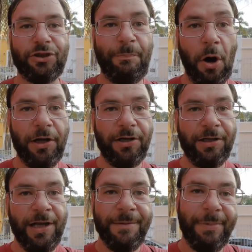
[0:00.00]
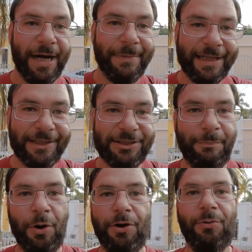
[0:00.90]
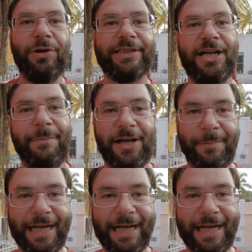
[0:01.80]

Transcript: Spoiler, but I'm not gonna spoil what's coming up.